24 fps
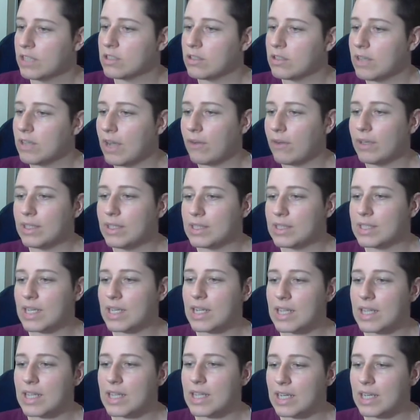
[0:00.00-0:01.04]
So now
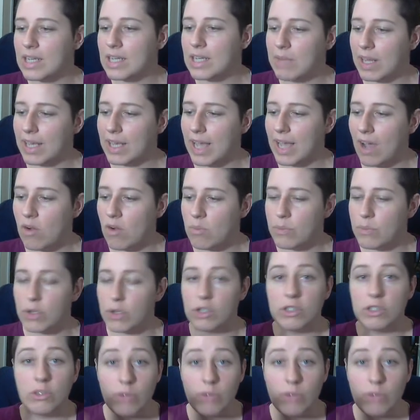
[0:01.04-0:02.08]
instead of the kinematic
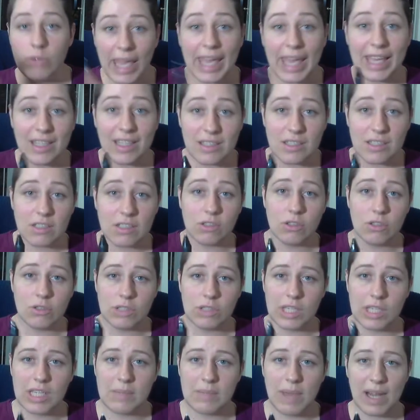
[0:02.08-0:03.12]
output, you can still
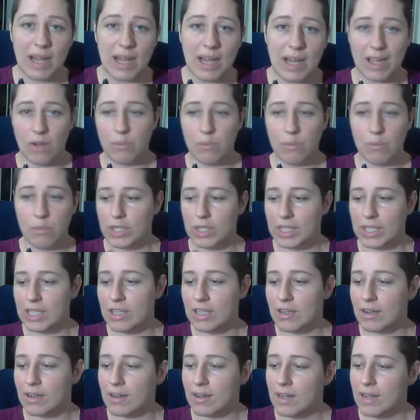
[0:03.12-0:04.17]
use a kinematic output
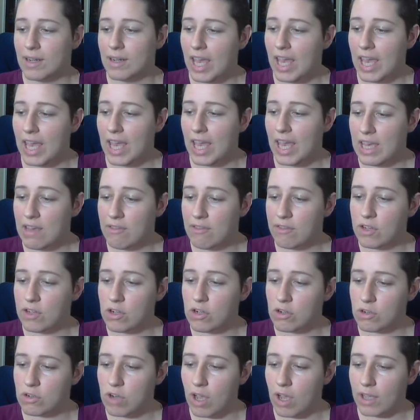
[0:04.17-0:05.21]
here if
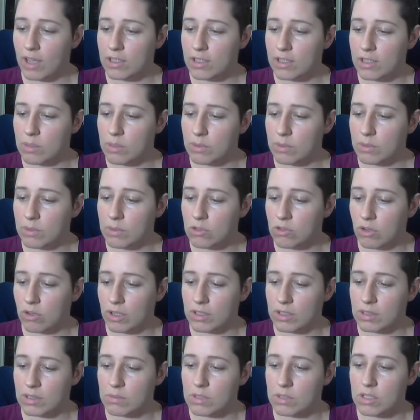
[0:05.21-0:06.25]
you're not doing a bunch of
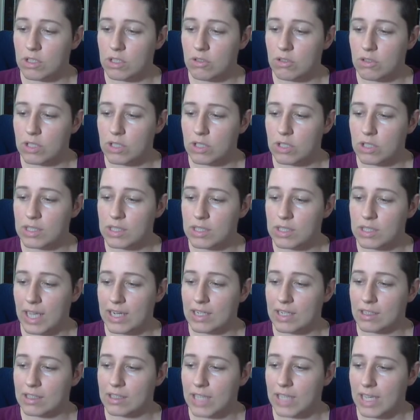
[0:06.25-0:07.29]
drawing substitutions,
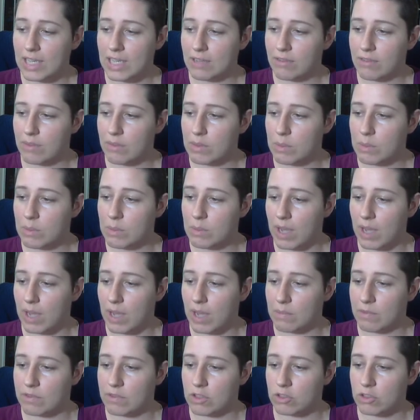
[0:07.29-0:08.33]
and it'll take it from the
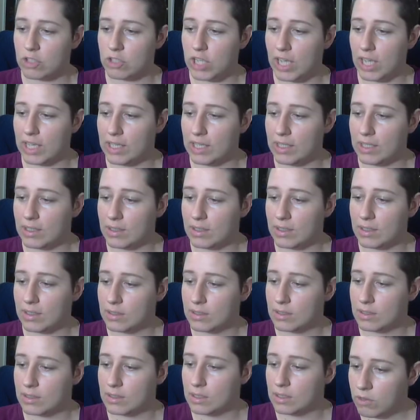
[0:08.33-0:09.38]
bottom of your chain
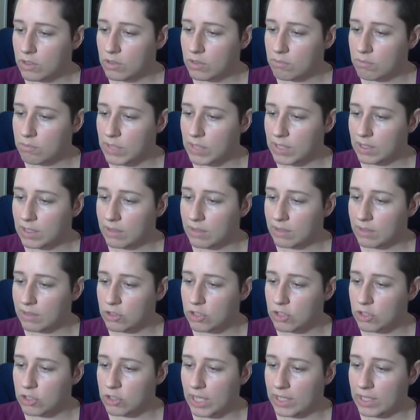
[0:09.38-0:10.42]
or your middle of
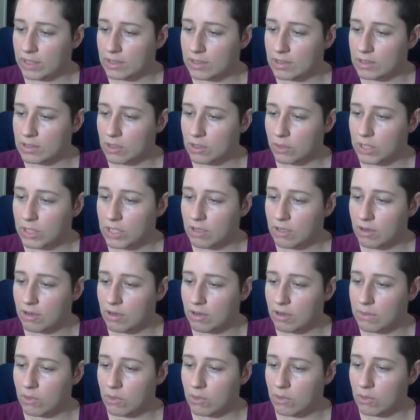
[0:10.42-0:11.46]
your chain. So
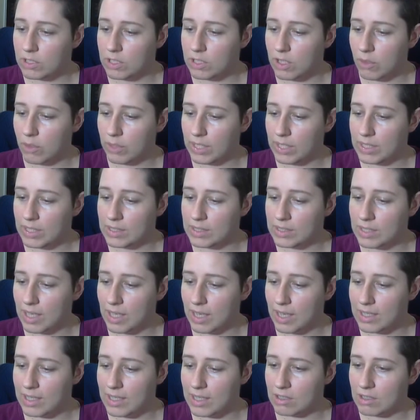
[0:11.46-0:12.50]
here I'm going to go
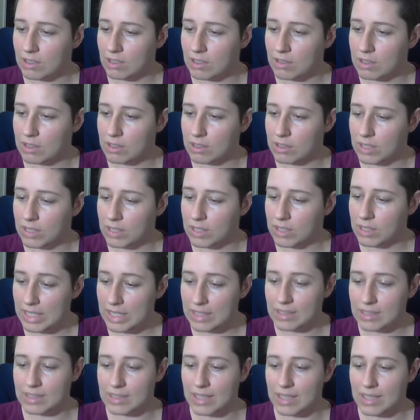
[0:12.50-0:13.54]
inside of the
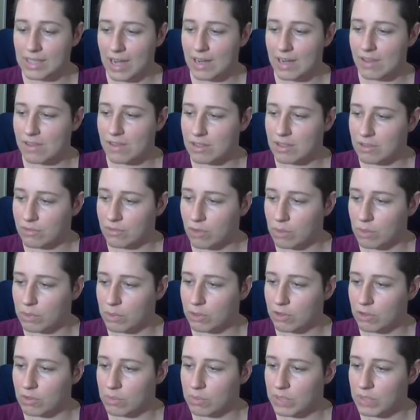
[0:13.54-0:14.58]

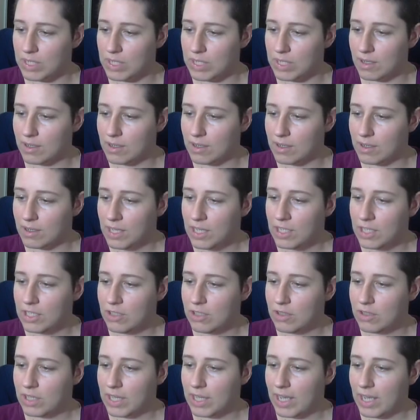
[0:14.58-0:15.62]
deformer group here.
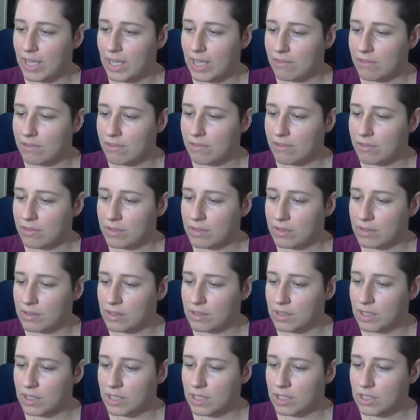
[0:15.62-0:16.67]
You can have
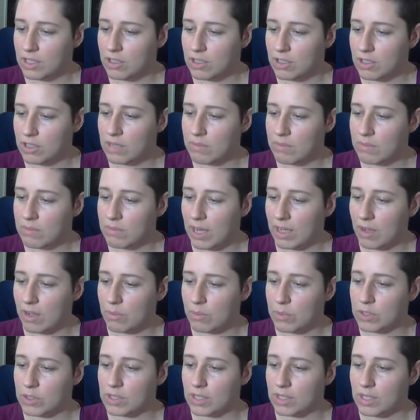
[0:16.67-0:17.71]
your kinematic
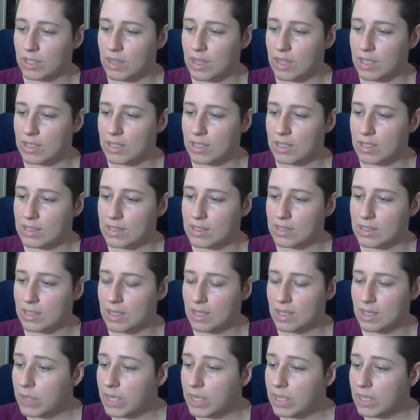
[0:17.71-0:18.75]
outputs like this,
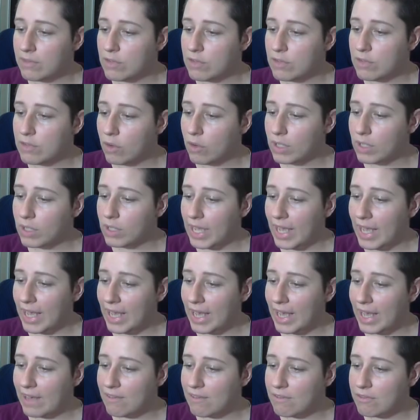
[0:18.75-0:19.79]
but if you're going to
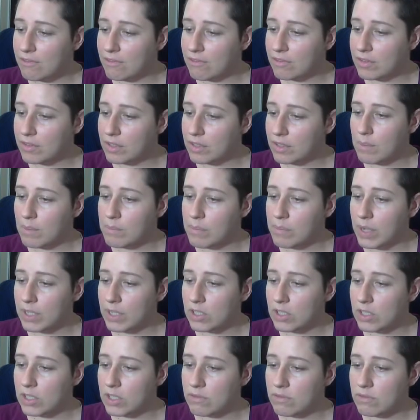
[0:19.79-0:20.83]
have a
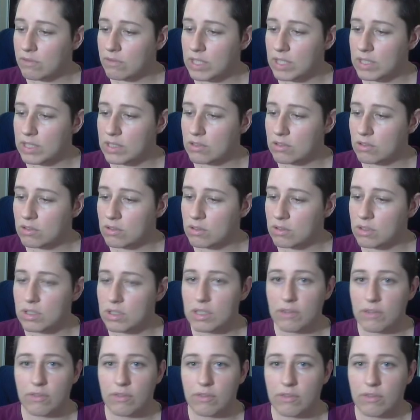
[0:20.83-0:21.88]
bunch of these
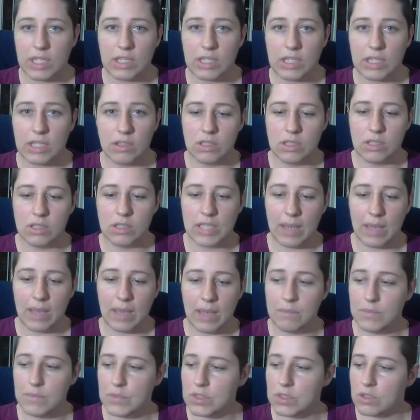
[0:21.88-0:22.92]
different
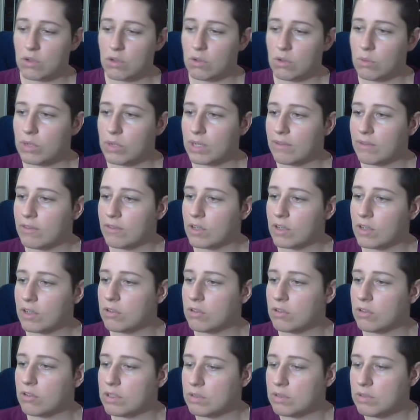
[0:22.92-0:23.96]
stems or whatever,
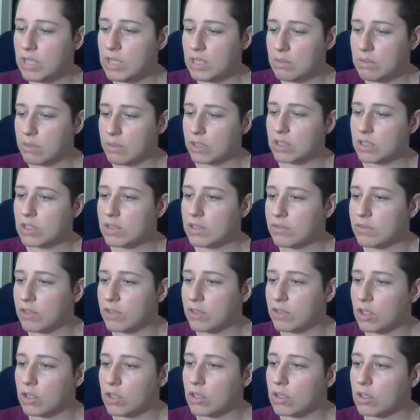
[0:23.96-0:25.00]
you need a bunch of
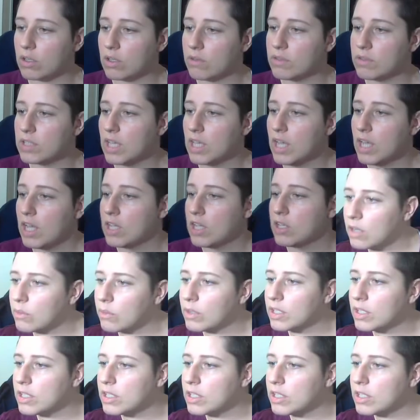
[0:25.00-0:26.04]
different curves, you're
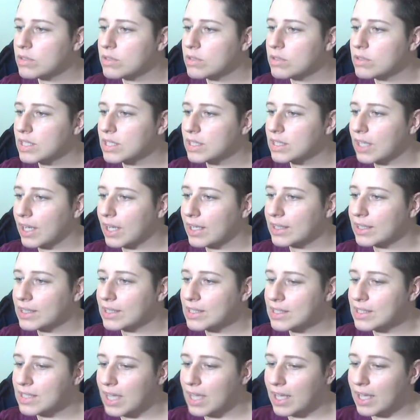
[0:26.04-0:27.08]
going to want to use this guy
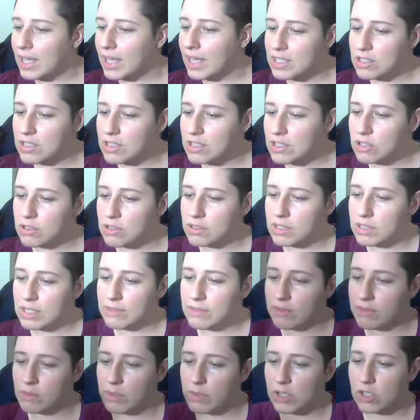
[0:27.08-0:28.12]
instead. This is a
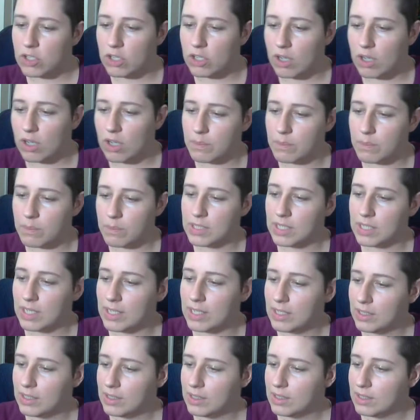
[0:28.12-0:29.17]
deformation
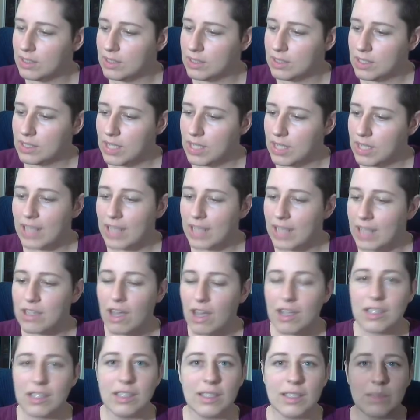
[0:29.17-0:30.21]
composite. And I
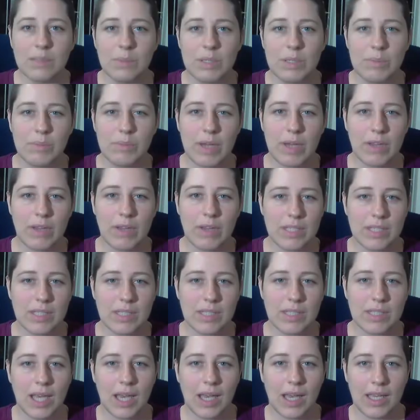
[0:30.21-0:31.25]
talk a little bit about
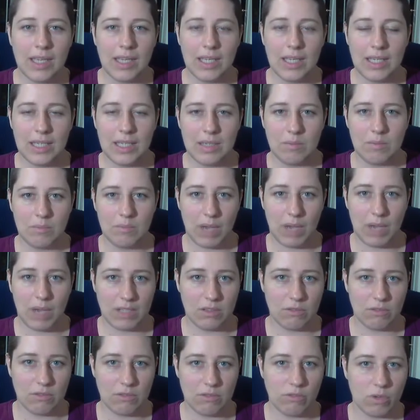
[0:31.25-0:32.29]
this guy in
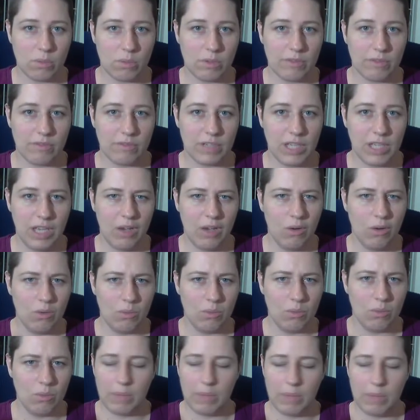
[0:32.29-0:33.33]
my deformer
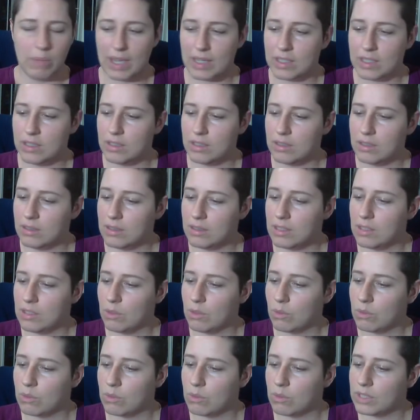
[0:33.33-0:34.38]
video back in
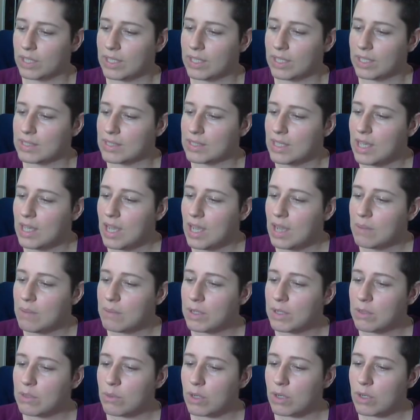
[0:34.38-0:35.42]
the old days,
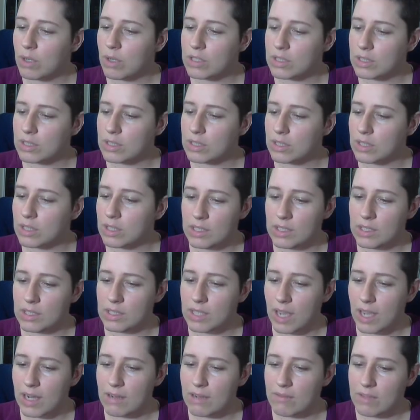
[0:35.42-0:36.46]
but it works
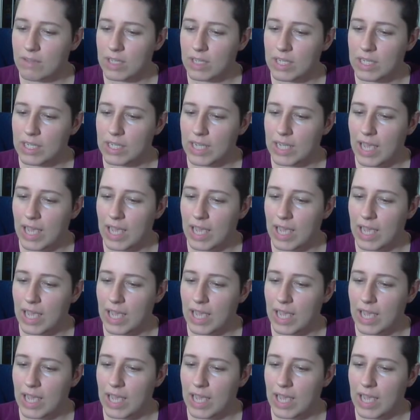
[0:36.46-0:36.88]
inside of it.